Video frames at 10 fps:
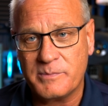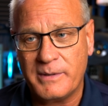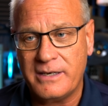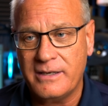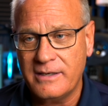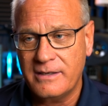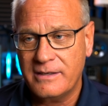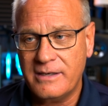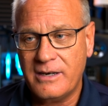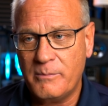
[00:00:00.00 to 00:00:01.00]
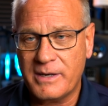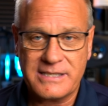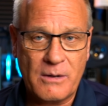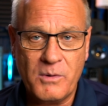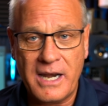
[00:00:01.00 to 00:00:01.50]
But, you know, because
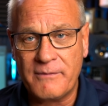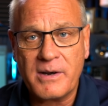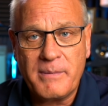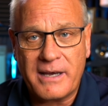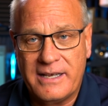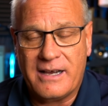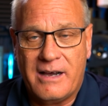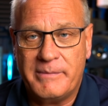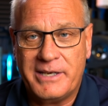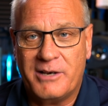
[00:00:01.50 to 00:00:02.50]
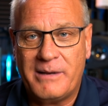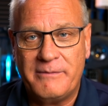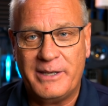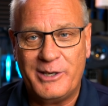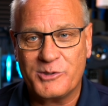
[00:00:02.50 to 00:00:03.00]
I want everybody commenting on my
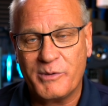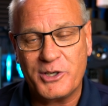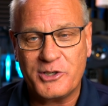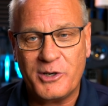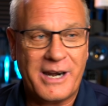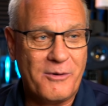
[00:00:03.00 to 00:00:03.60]
videos, because you know what?